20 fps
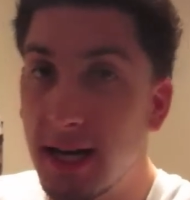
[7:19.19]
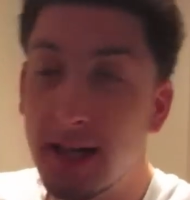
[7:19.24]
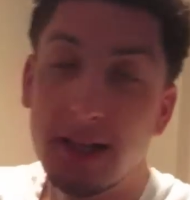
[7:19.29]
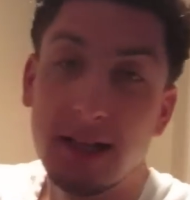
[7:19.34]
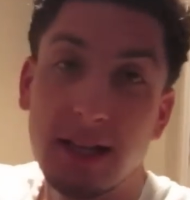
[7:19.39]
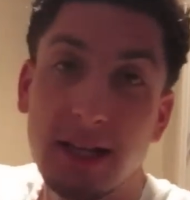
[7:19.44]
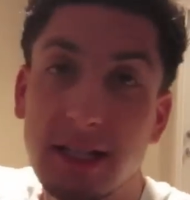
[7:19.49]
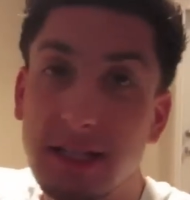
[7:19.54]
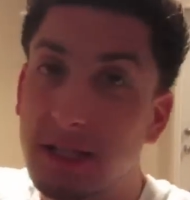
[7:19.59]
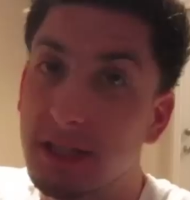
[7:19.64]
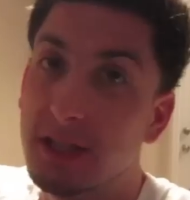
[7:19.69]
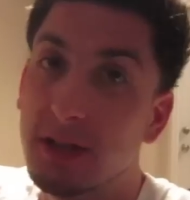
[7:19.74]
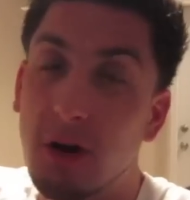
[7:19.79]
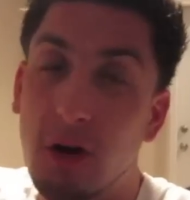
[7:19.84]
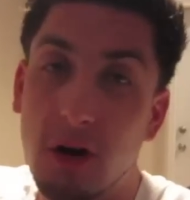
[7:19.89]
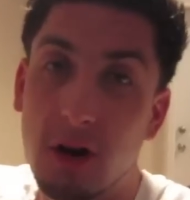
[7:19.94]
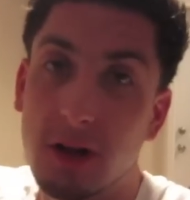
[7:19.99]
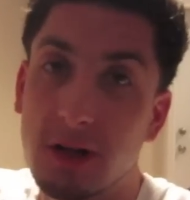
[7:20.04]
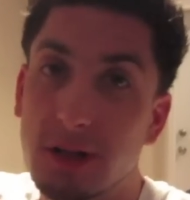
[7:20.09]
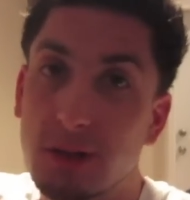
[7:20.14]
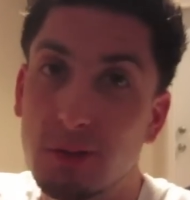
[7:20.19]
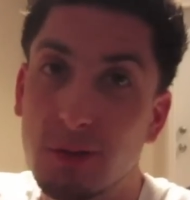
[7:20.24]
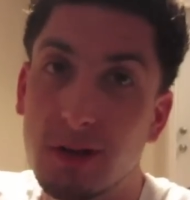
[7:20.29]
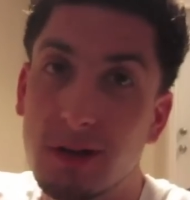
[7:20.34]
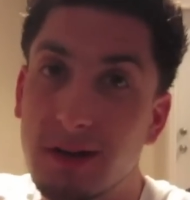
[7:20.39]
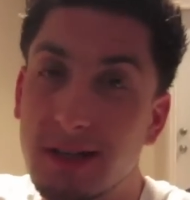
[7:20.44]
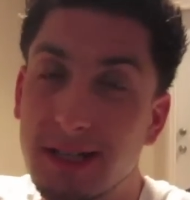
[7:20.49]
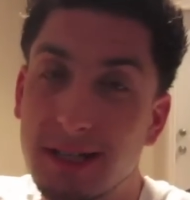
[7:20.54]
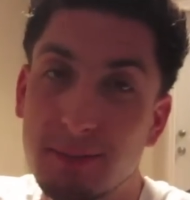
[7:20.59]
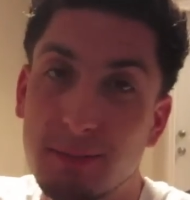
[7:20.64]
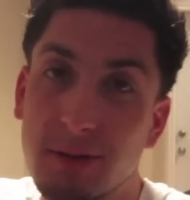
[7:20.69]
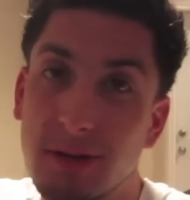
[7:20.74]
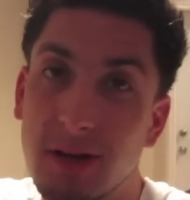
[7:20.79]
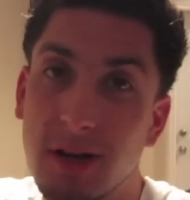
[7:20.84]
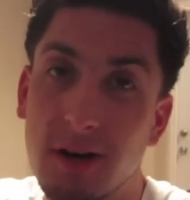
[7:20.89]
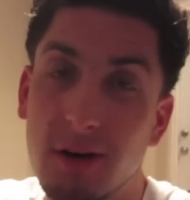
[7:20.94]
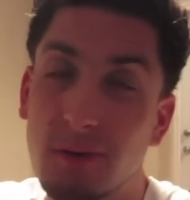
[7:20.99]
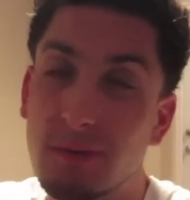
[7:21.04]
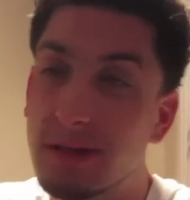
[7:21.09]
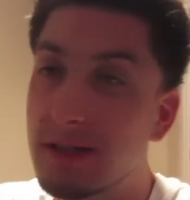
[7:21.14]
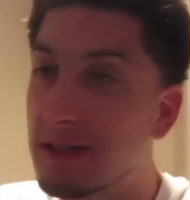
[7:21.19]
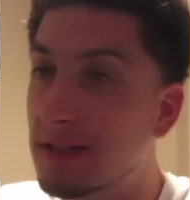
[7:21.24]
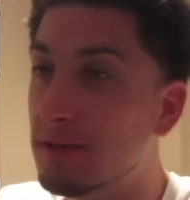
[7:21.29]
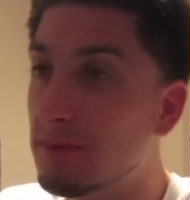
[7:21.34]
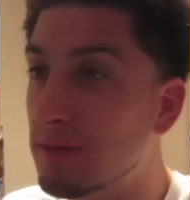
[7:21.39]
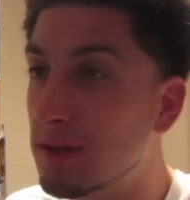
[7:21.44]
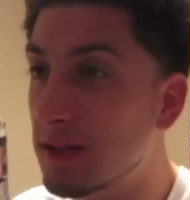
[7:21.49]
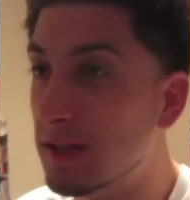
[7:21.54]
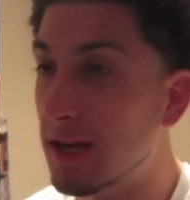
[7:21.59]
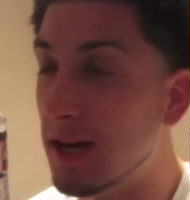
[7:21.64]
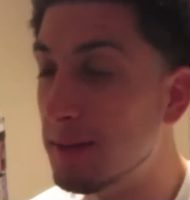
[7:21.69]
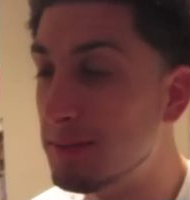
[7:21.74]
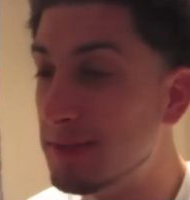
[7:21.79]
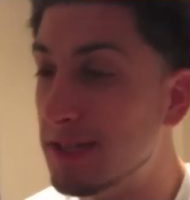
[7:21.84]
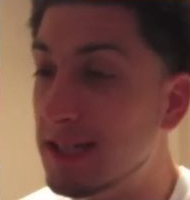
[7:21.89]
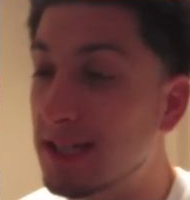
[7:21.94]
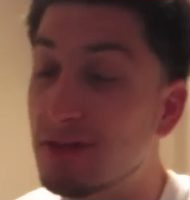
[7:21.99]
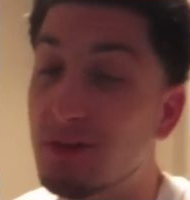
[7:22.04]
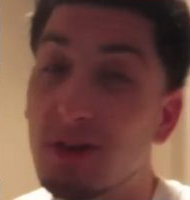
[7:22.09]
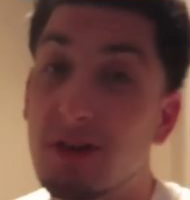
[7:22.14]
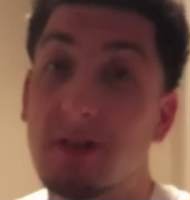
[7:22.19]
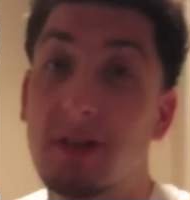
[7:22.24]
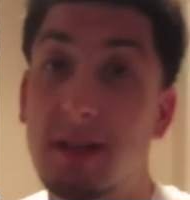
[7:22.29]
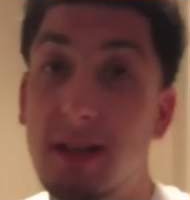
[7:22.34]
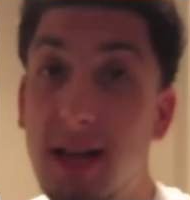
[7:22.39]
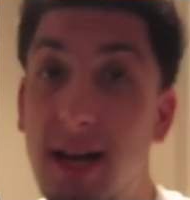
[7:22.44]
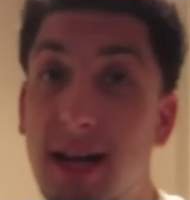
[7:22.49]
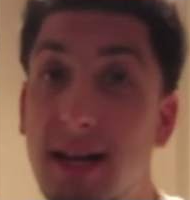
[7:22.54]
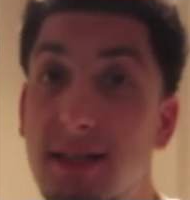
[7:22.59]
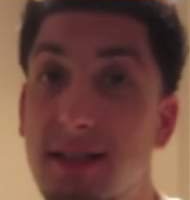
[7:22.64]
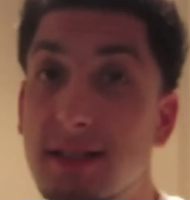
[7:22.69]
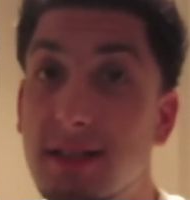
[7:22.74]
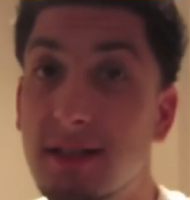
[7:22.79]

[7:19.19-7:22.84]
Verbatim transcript: Links to all our Twitter is below. We update Twitter a lot.